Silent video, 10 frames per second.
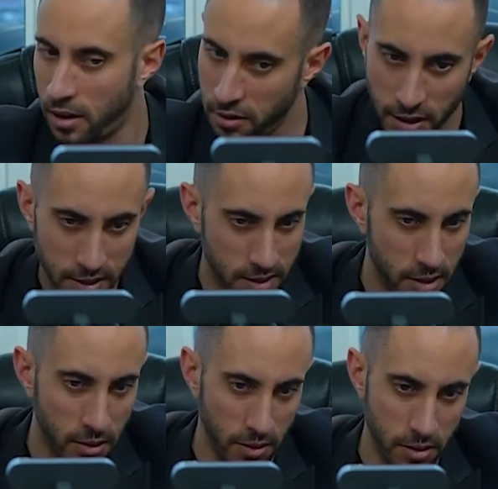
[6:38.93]
All right,
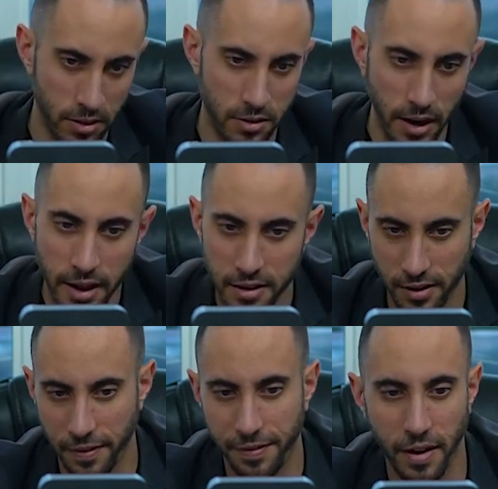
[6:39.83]
so grant
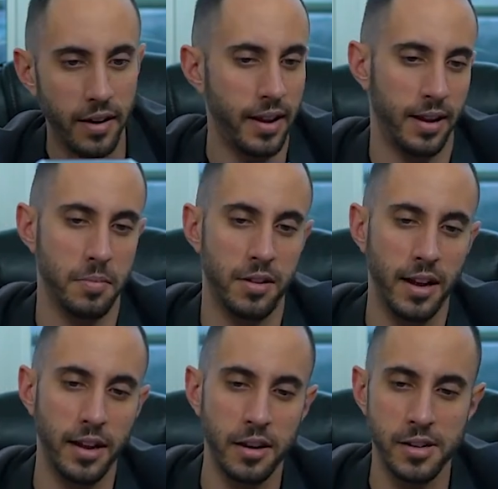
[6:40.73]
funding,
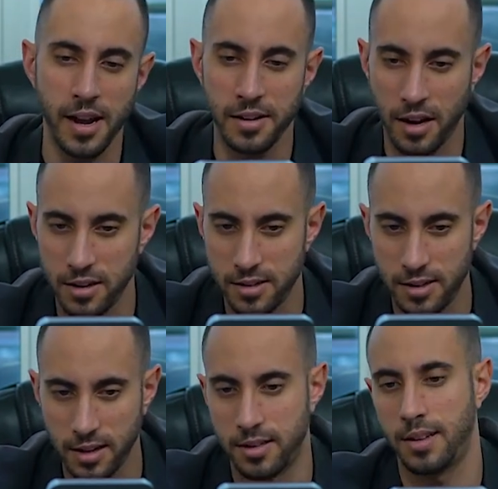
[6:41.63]
molecular
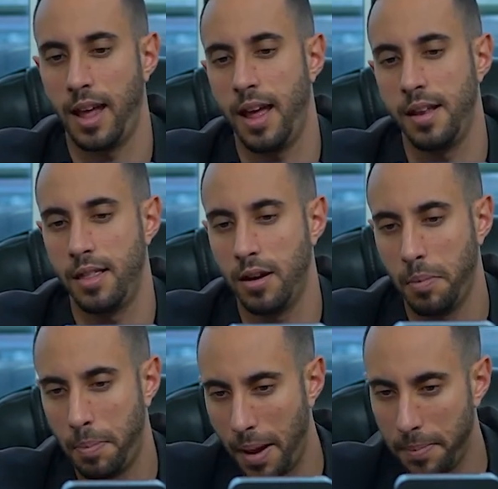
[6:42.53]
diagnostics, and their
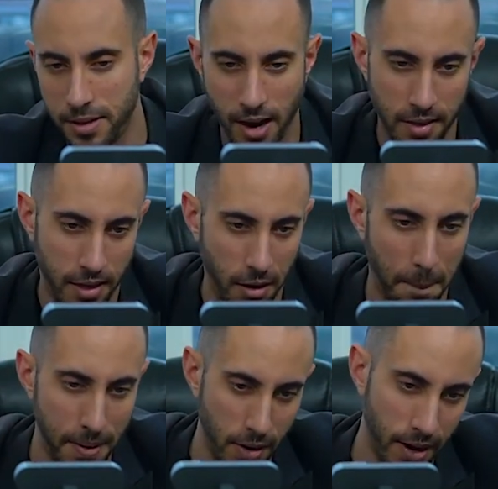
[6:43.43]
peptide
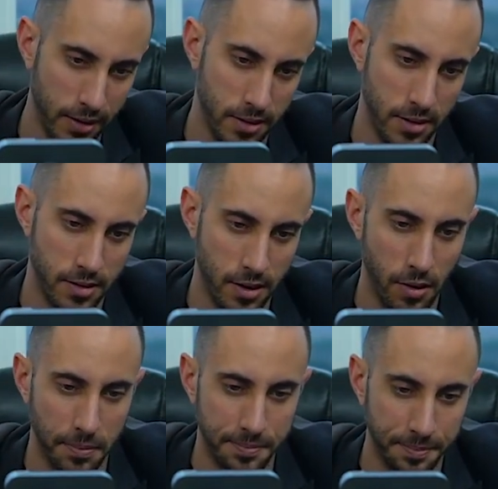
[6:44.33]
therapeutics.
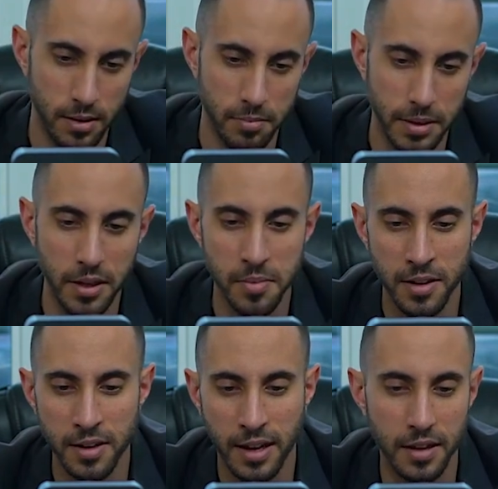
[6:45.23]
So, Bill and
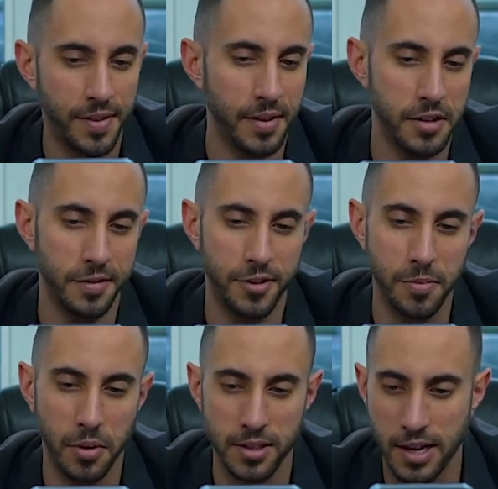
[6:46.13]
Melinda Gates Foundation
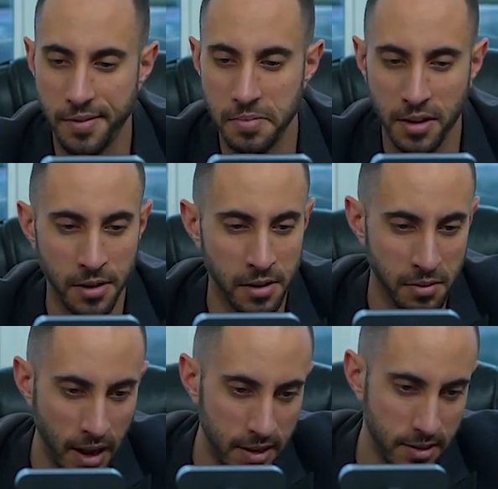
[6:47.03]
2.7 million
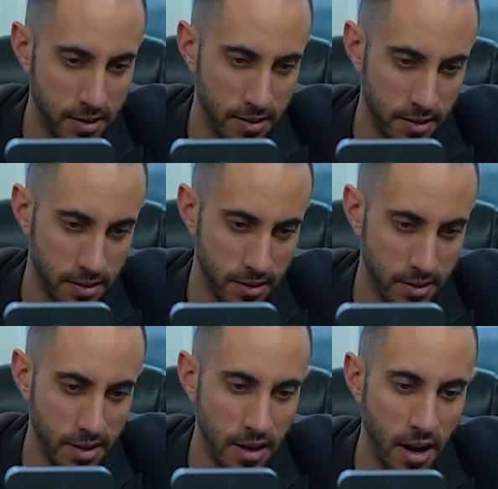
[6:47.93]
US,
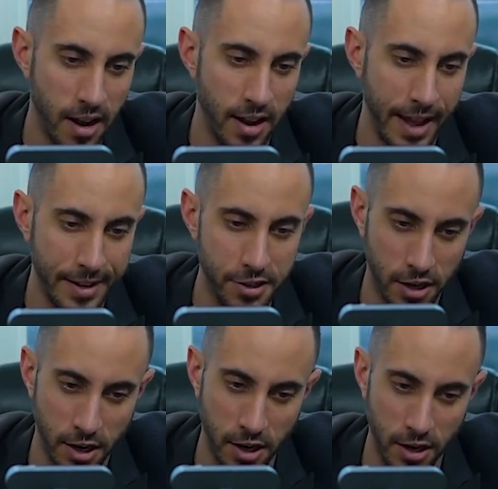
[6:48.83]

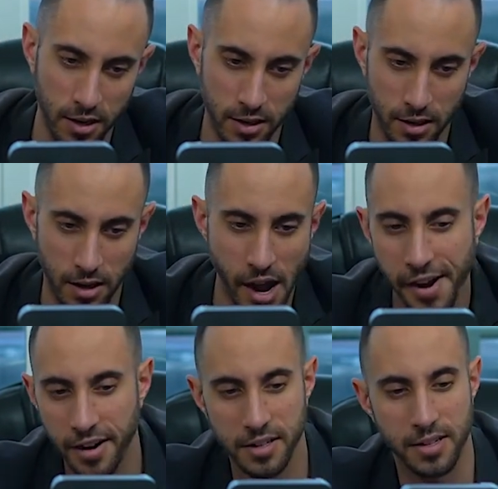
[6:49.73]
CIHR,
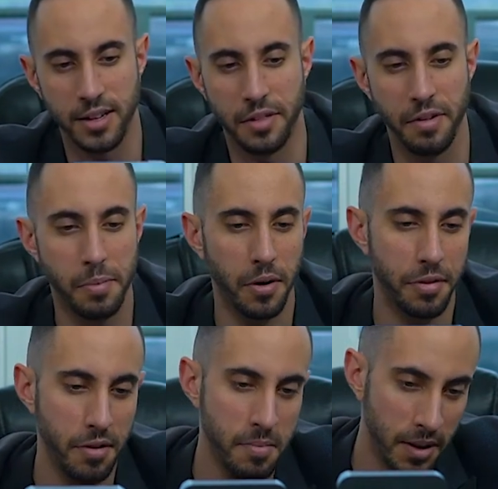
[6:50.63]
IRSC
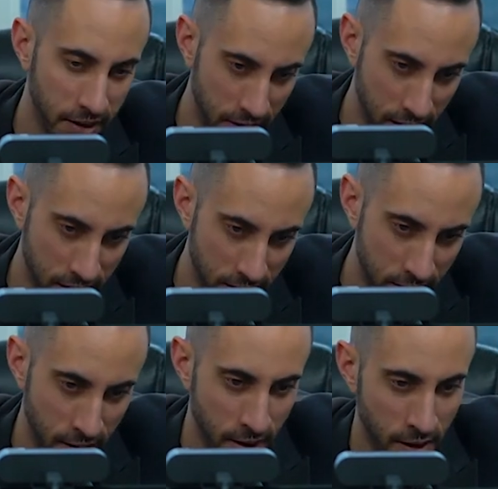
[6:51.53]
3.3 million Canadian.